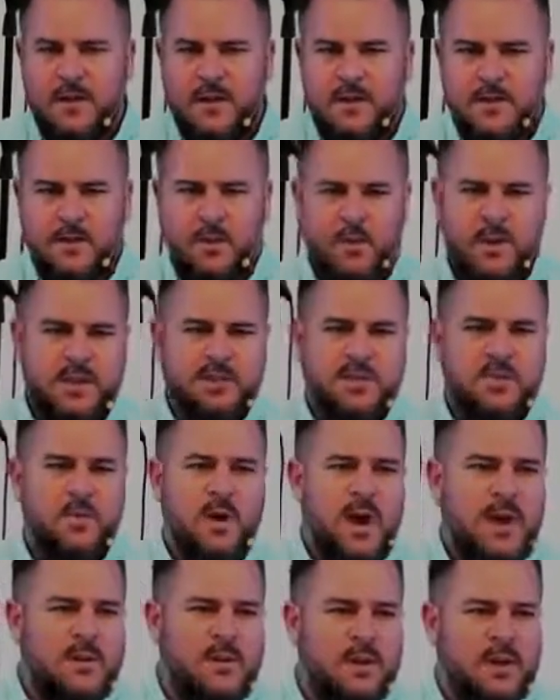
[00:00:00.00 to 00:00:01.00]
the reason
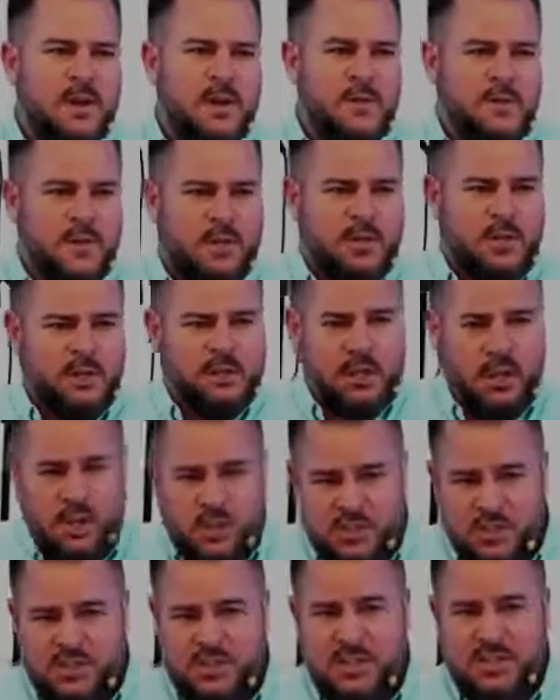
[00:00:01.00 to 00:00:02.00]
why the, the church
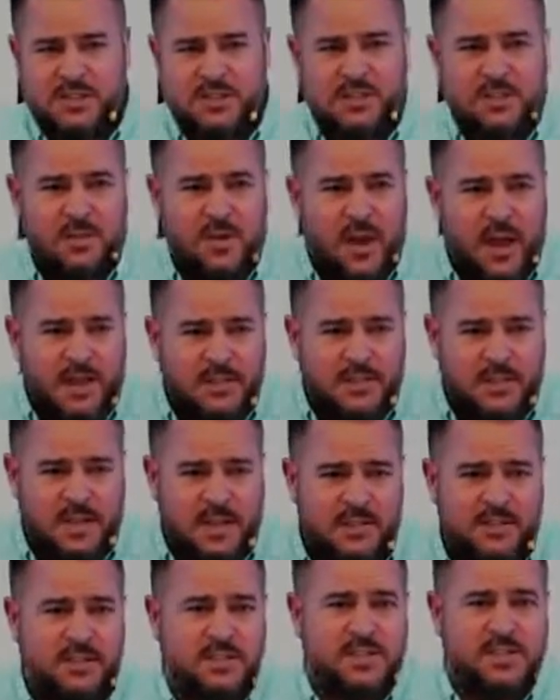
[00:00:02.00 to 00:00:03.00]
of Jesus Christ
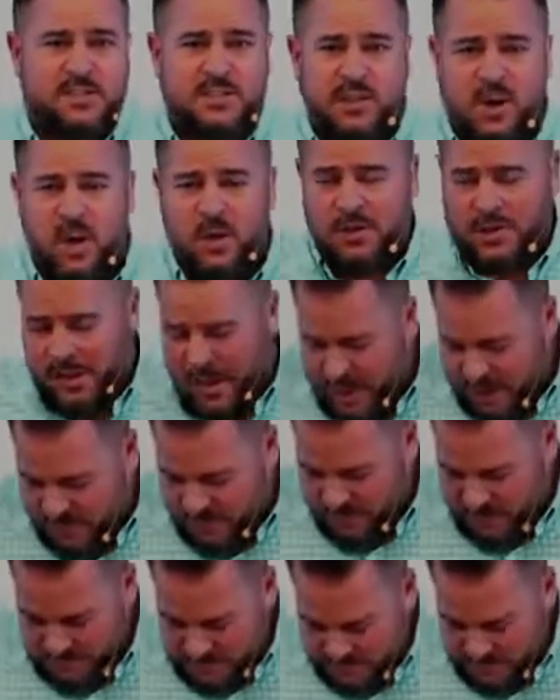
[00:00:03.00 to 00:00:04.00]
isn't the salt and light of
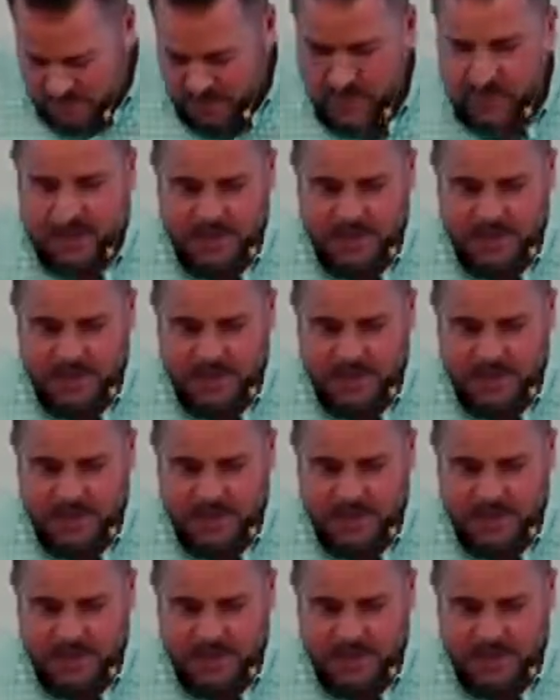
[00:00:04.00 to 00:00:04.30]
this earth.